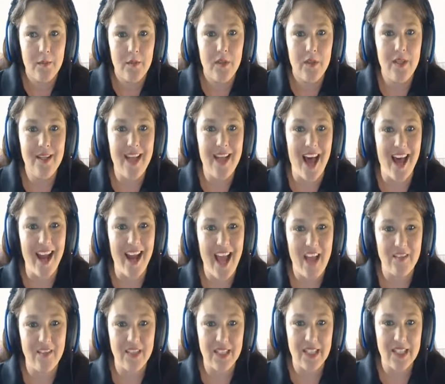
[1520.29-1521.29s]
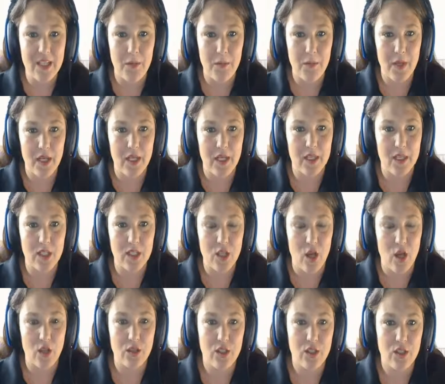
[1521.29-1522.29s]
not having somebody to
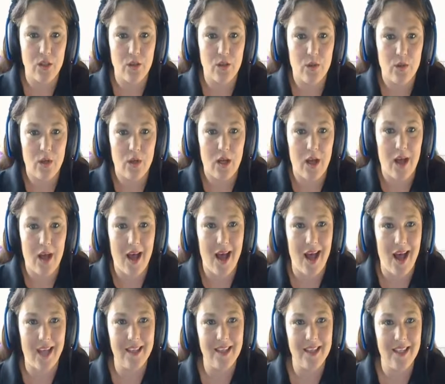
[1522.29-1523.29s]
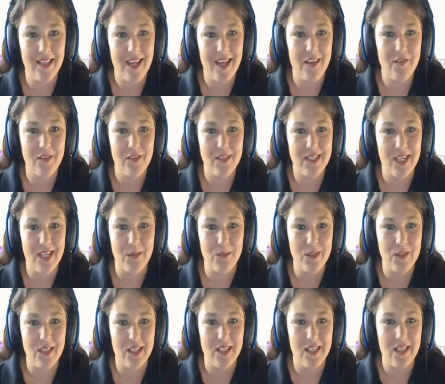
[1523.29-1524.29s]
talk to. I think I've
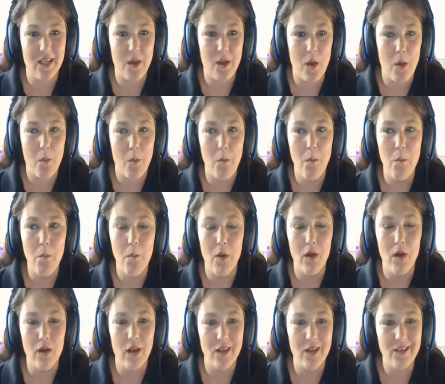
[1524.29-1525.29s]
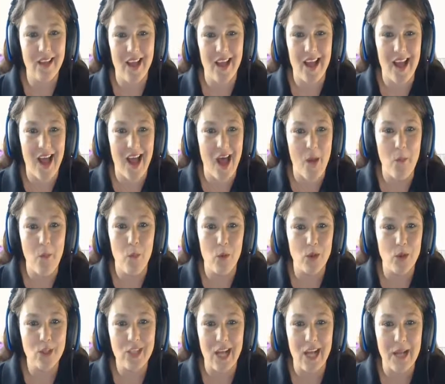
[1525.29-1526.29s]
attempted more,
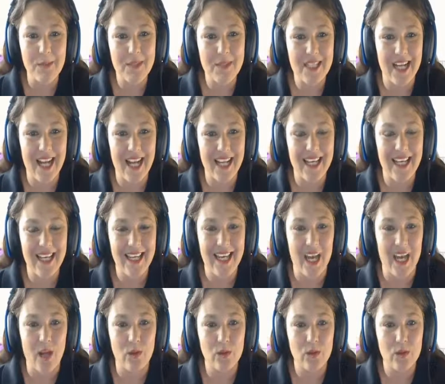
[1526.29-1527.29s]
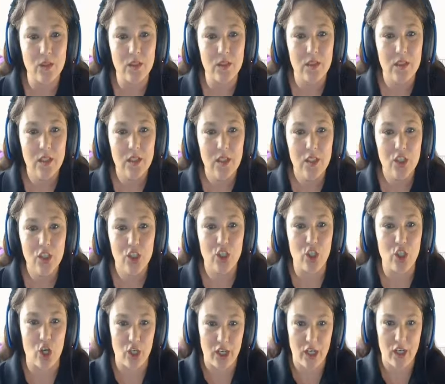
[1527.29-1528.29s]
more times than I could count
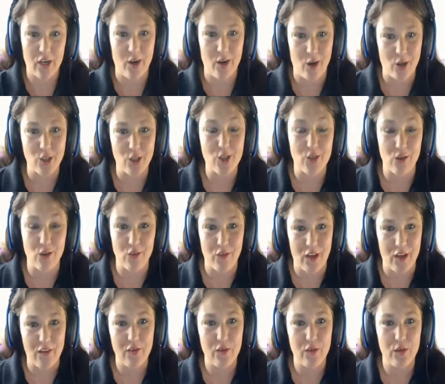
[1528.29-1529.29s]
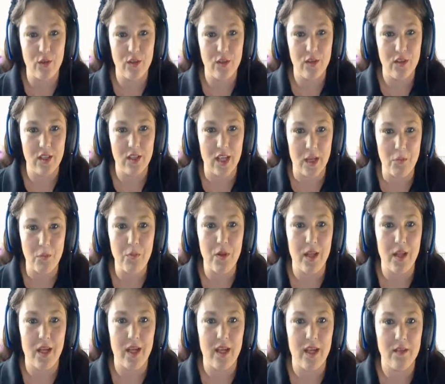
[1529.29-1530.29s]
starting an Ark Survival
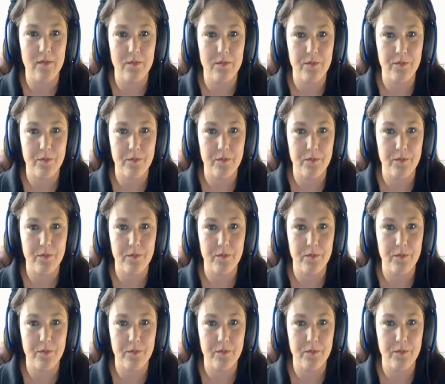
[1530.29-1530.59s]
gameplay.